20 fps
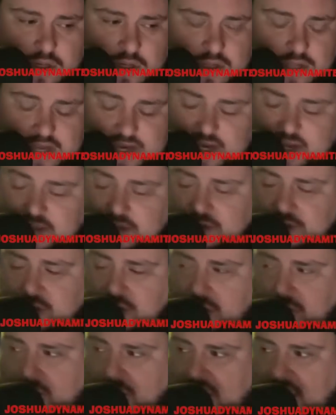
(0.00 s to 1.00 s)
that either
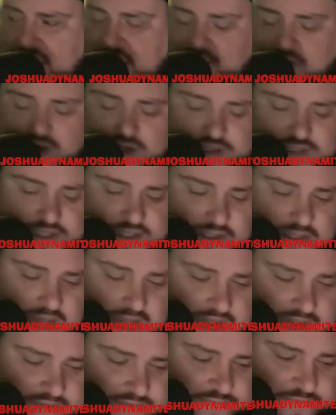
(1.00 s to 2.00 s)
took bad turns in
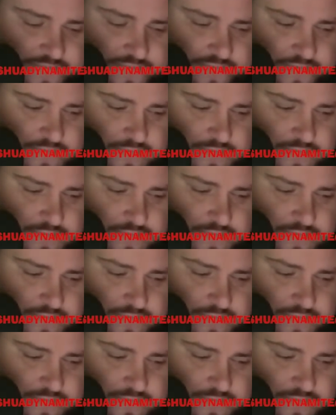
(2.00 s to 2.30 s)
life,